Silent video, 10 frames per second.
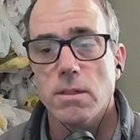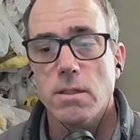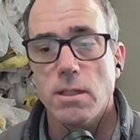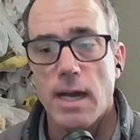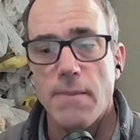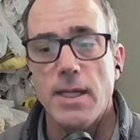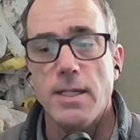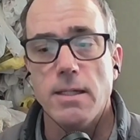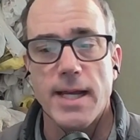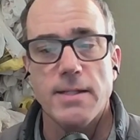
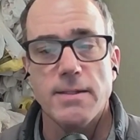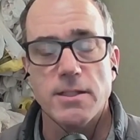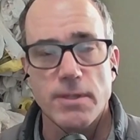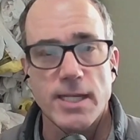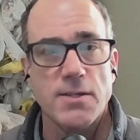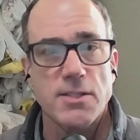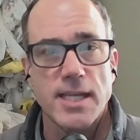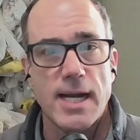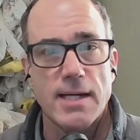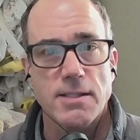climate and the greenhouse
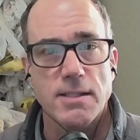gas